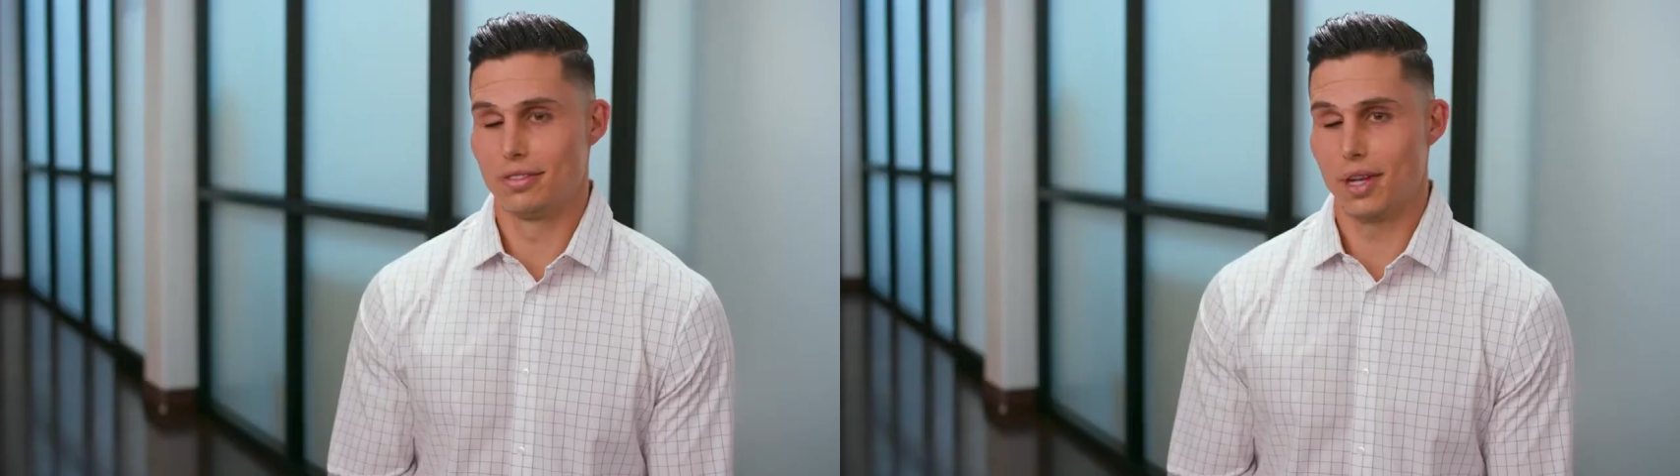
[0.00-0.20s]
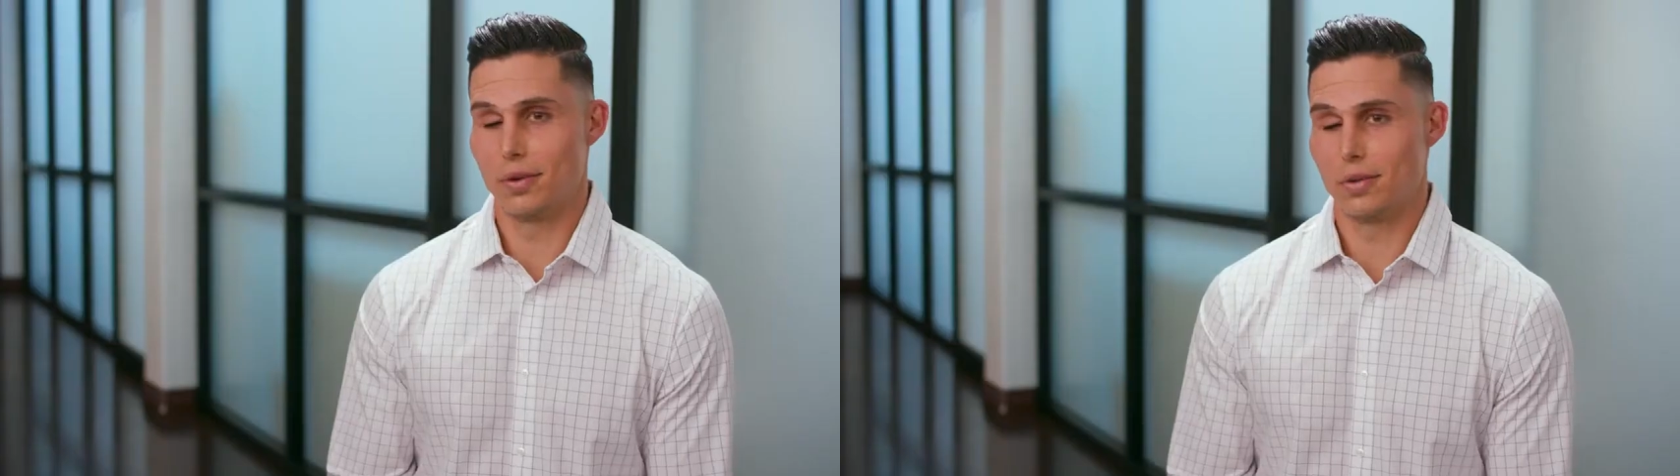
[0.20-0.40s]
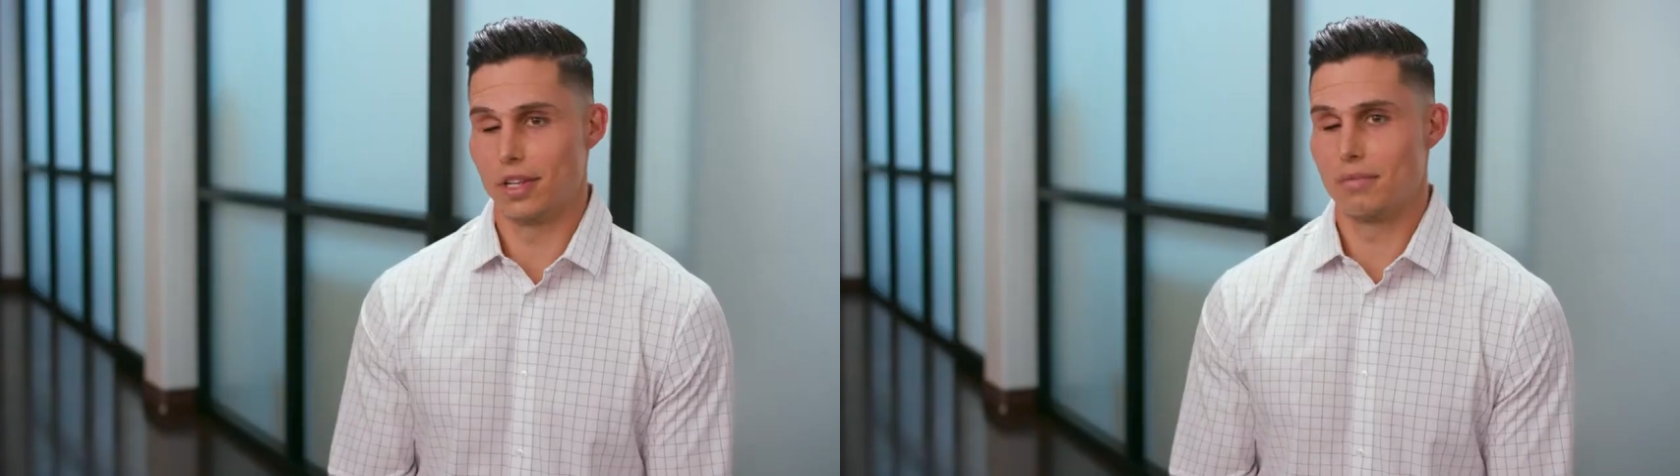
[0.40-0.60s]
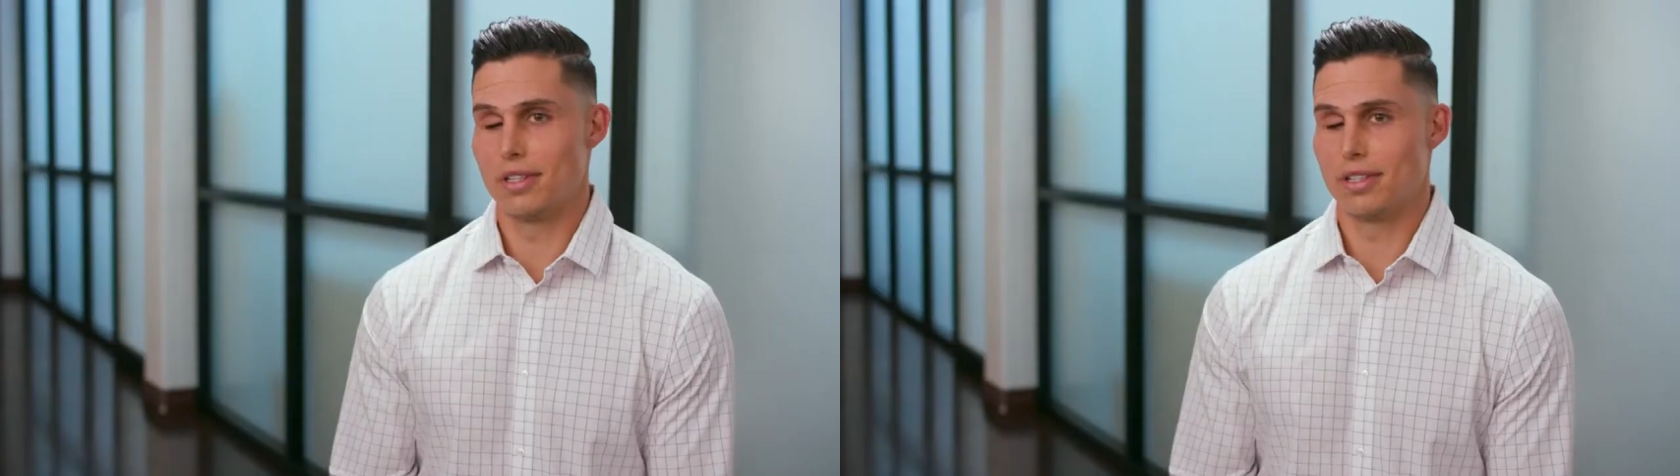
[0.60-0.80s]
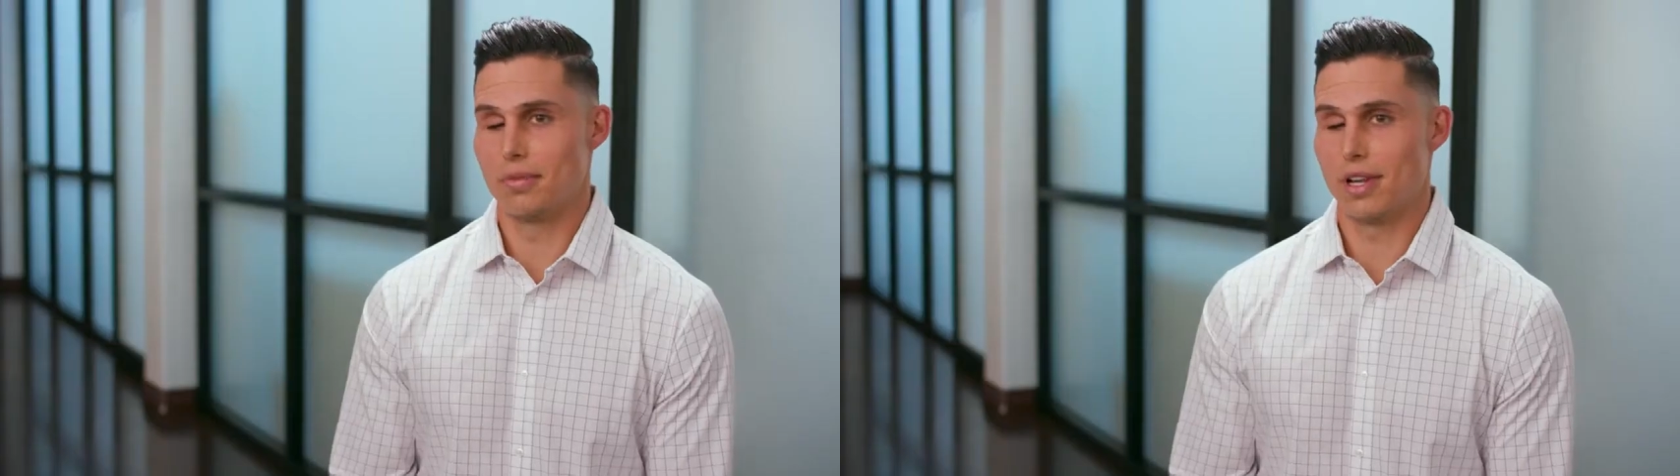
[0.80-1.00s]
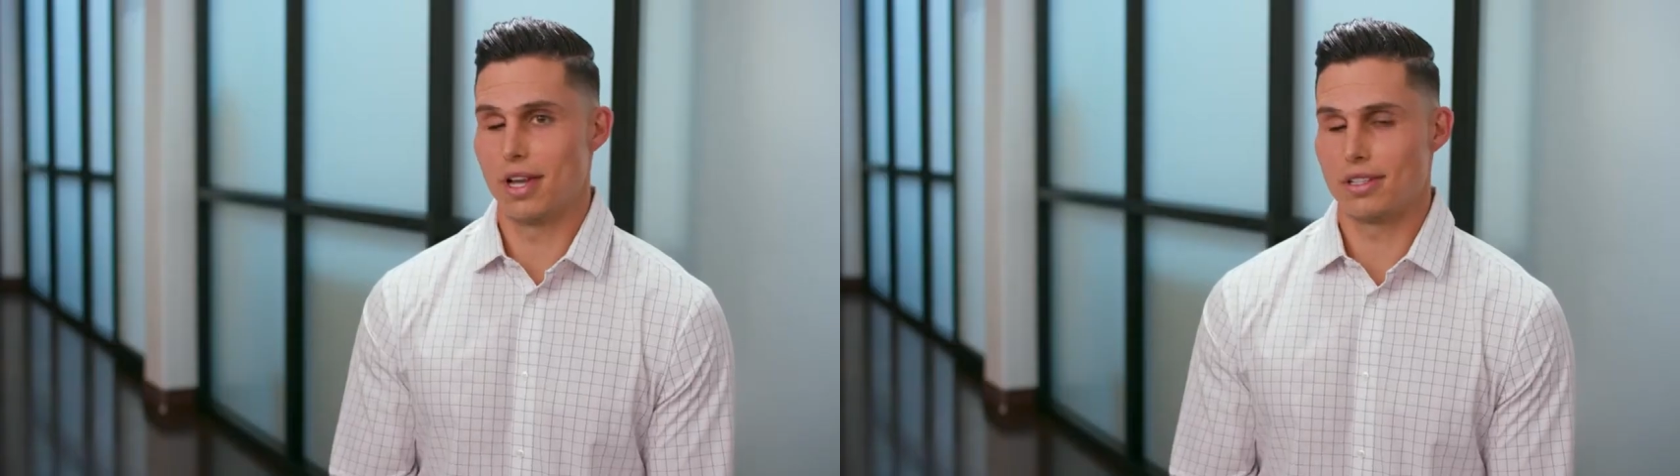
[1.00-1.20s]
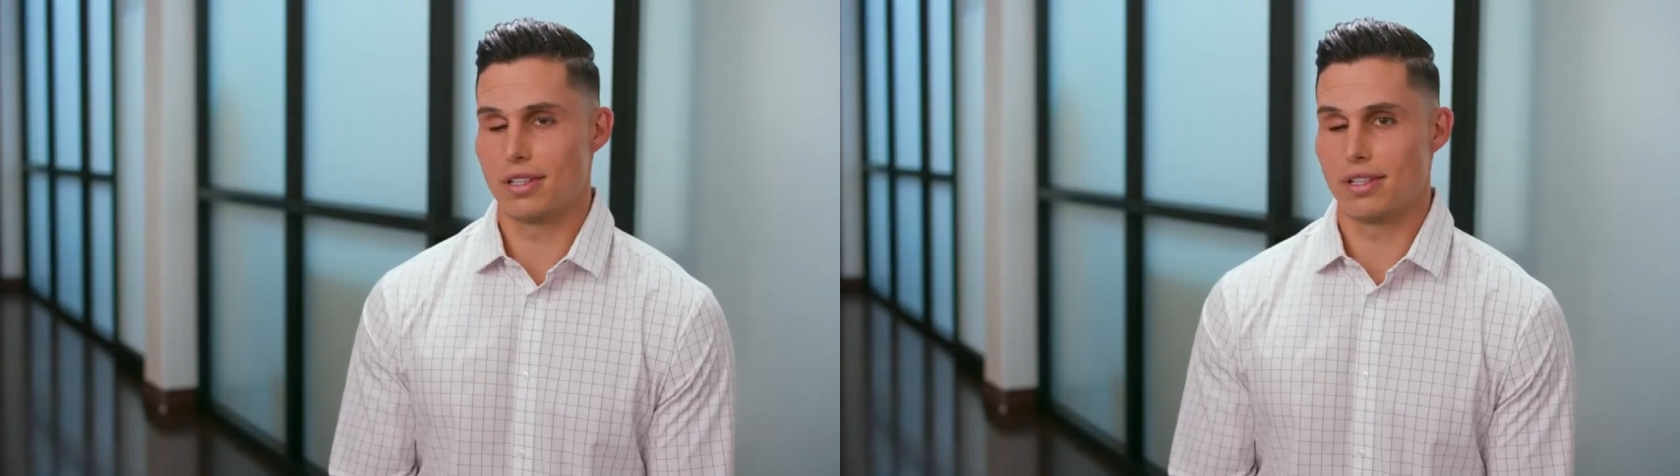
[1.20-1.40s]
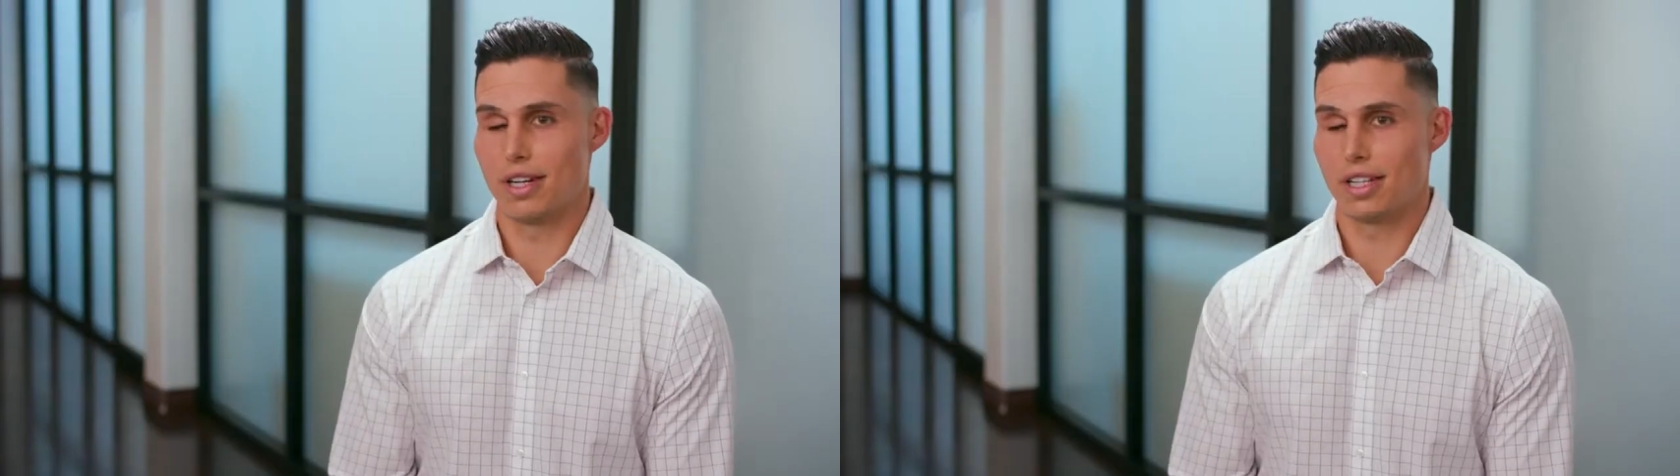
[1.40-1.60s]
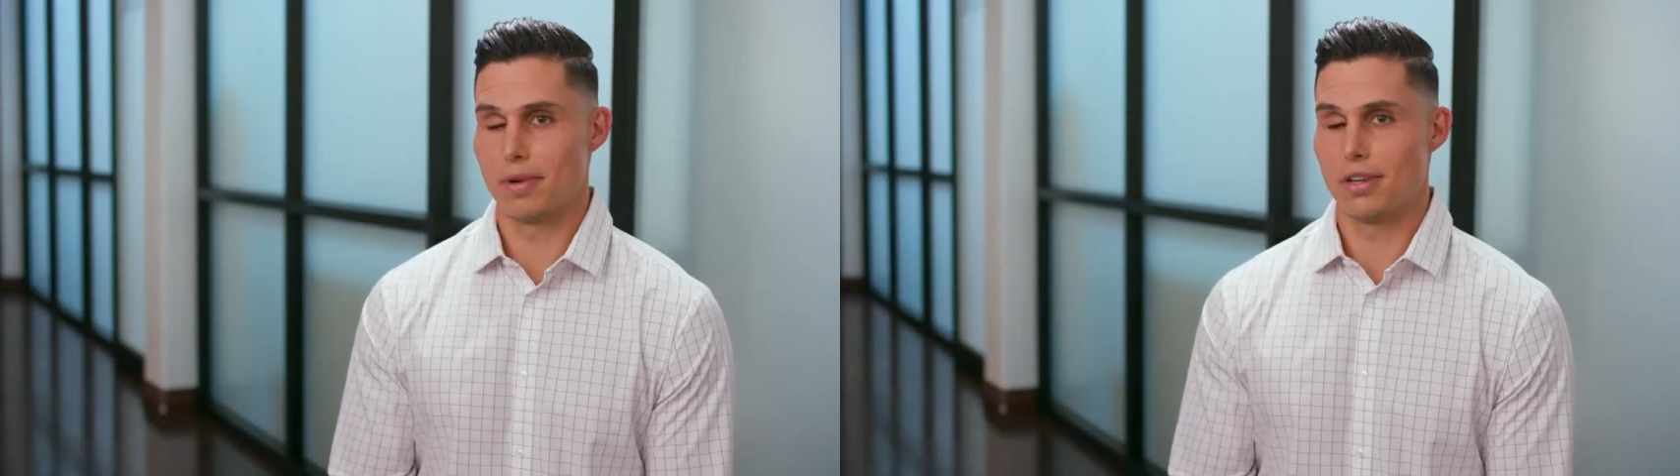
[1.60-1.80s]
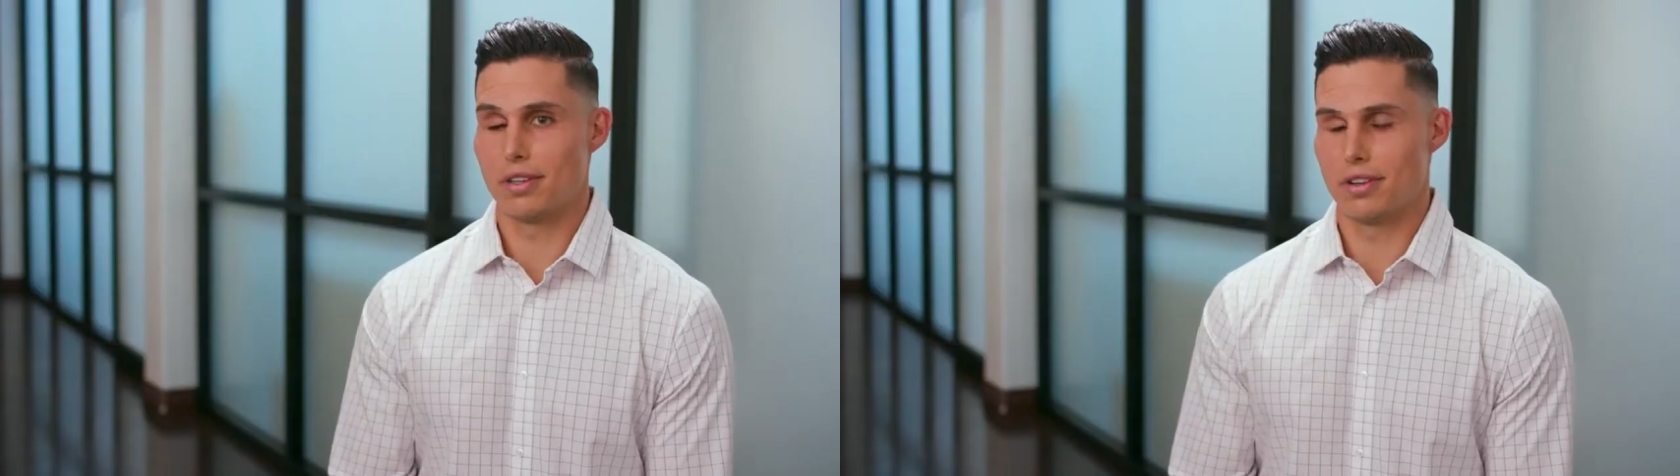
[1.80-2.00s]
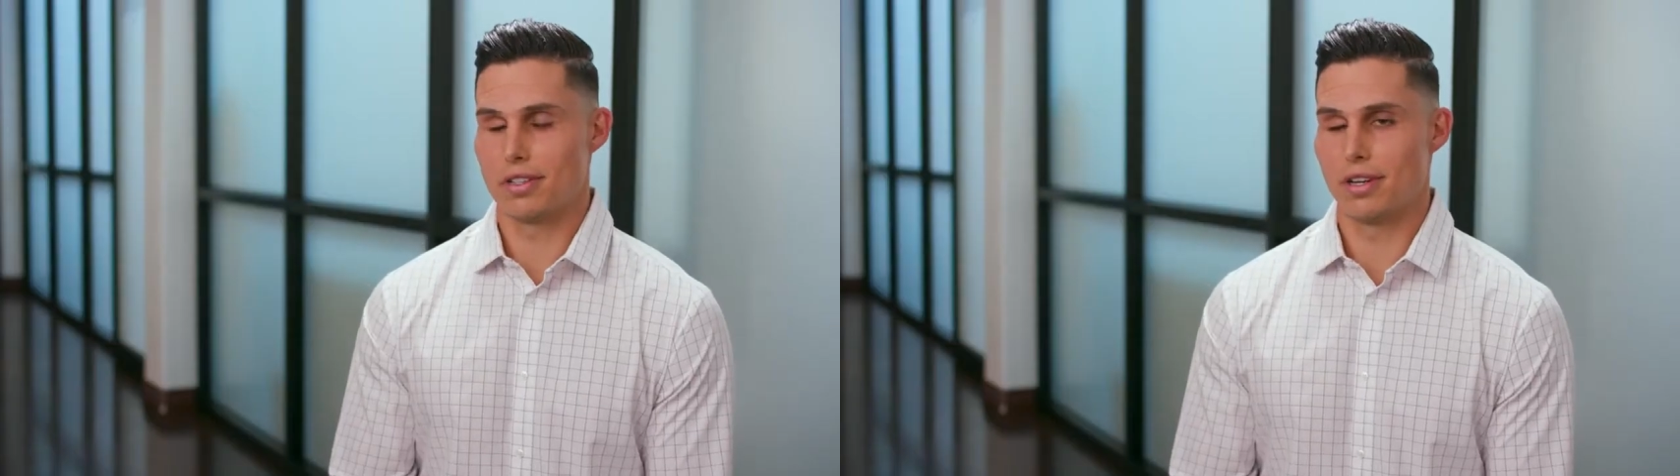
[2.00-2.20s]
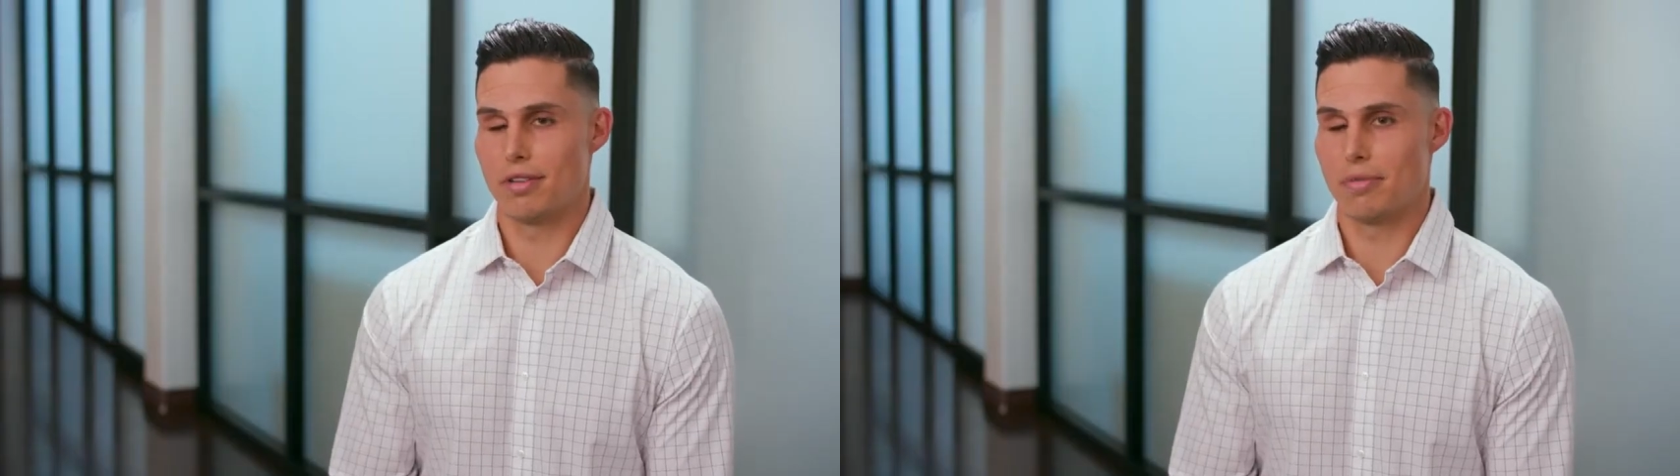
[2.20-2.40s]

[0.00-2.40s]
I would recommend someone asking a doctor about Neurostar